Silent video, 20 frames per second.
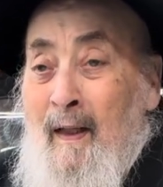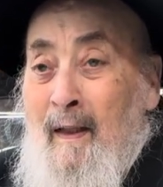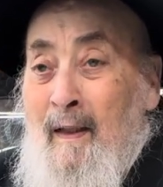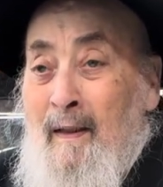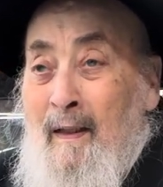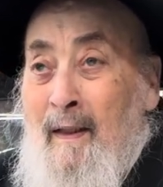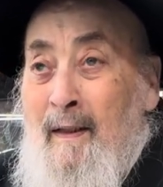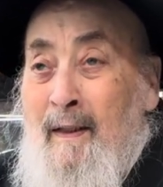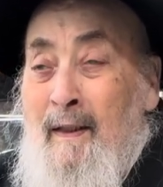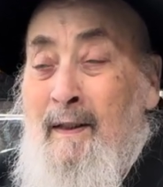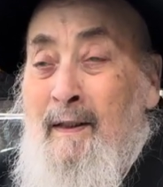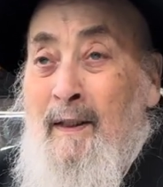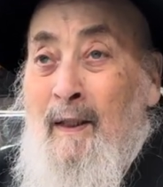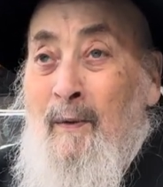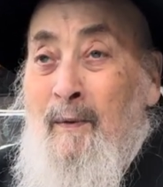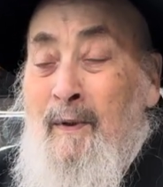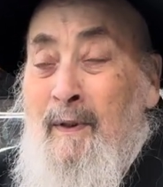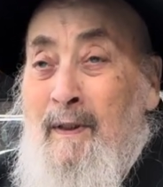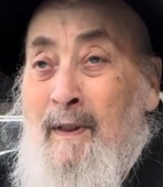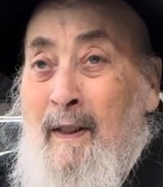
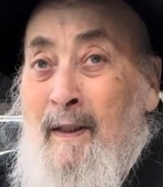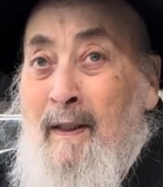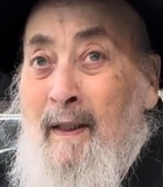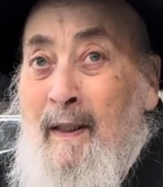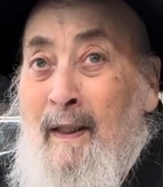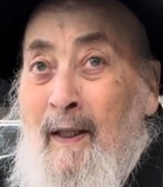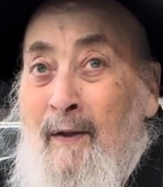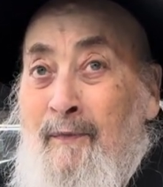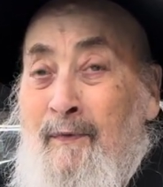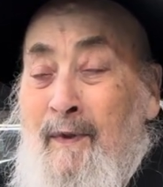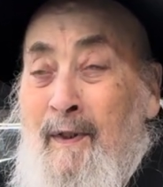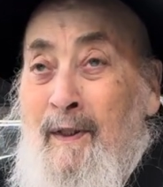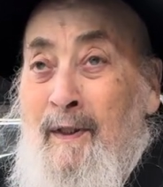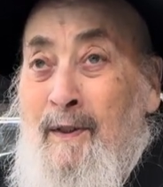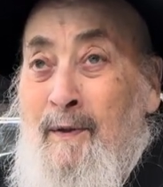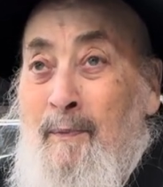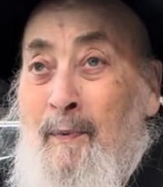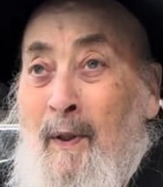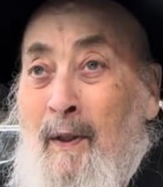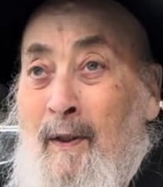that we said that after
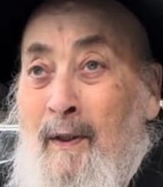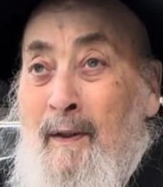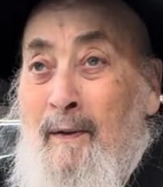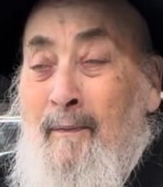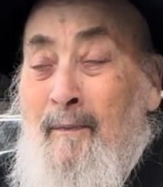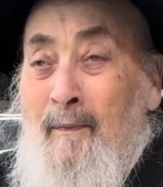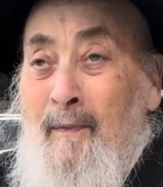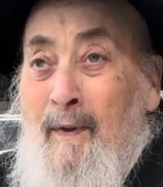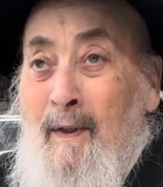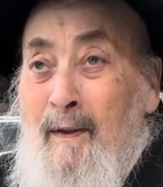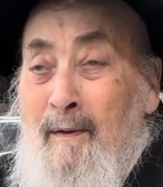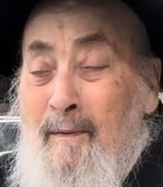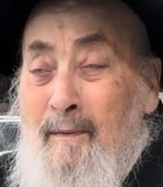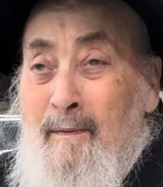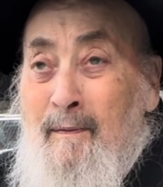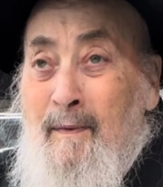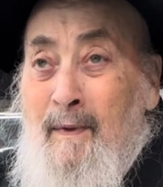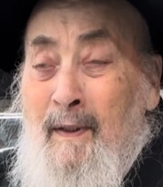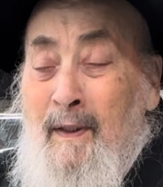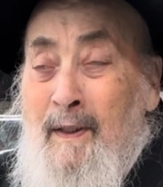each bracha,
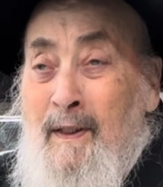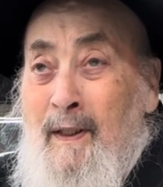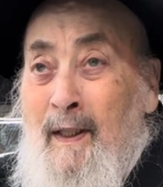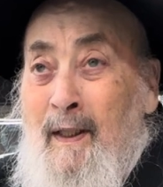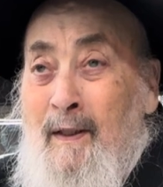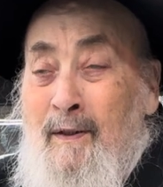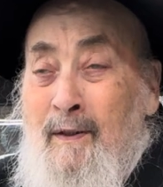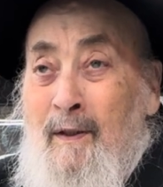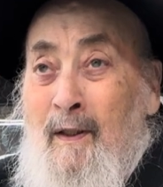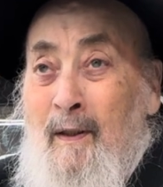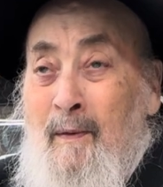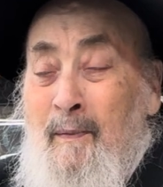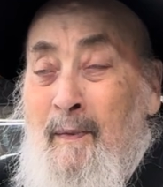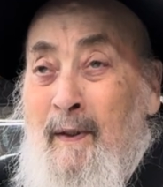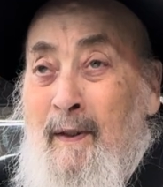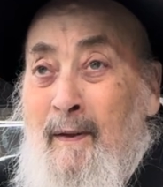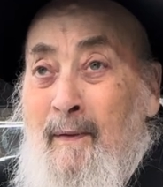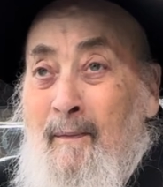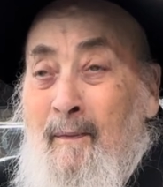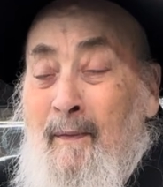you should answer
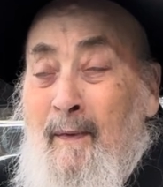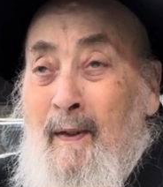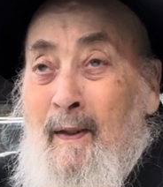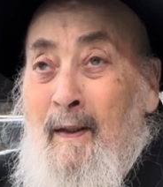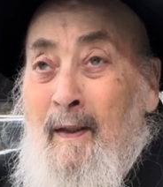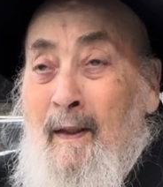Amen.